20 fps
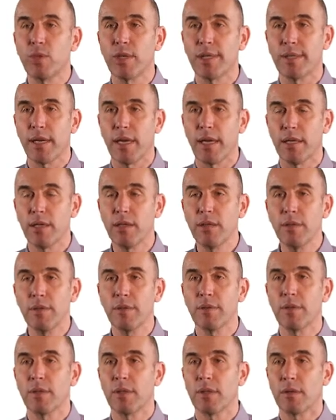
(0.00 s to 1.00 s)
retainer
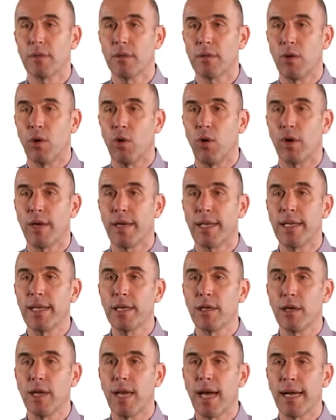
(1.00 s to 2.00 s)
or
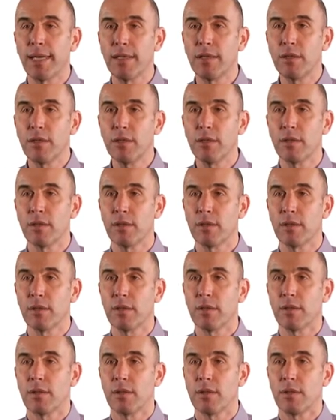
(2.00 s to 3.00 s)
clear aligner.
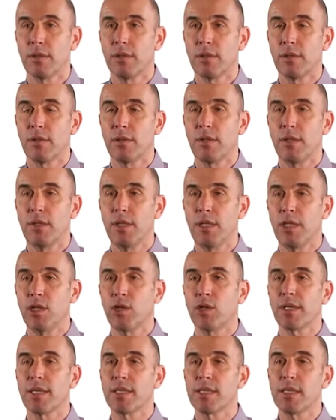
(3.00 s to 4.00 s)
Here
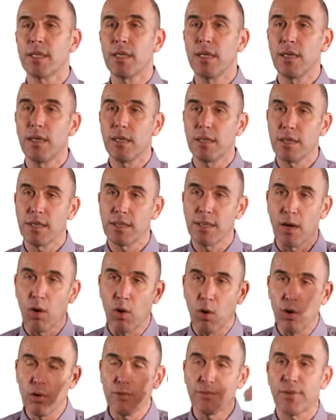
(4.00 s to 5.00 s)
you can see this is the
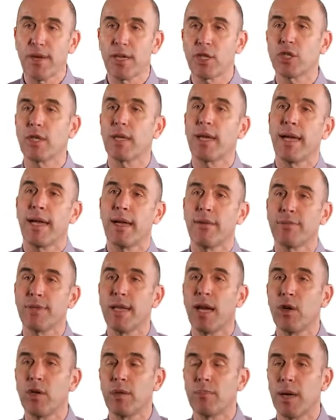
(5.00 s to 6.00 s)
old fashioned. I have
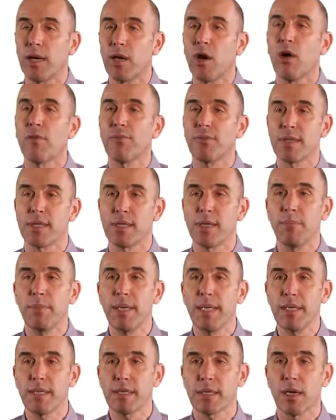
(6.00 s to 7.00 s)
now in my office the
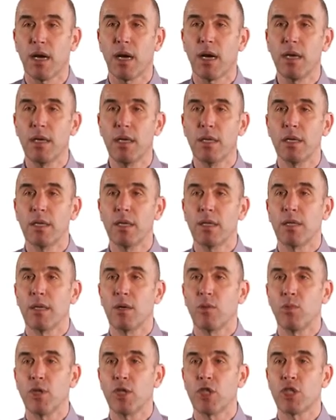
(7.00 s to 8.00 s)
Mini Star,
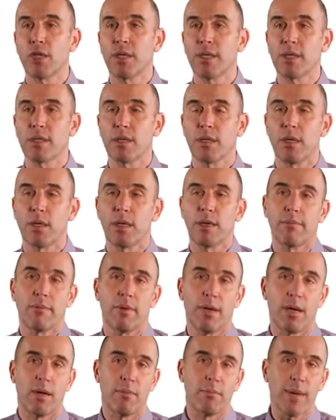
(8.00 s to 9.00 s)
which is
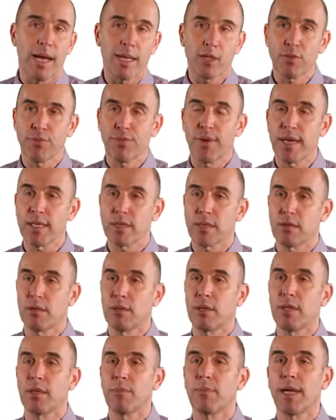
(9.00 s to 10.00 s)
much
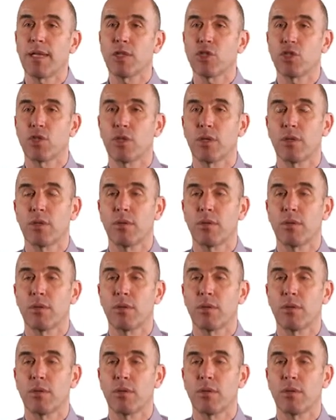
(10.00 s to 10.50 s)
faster and much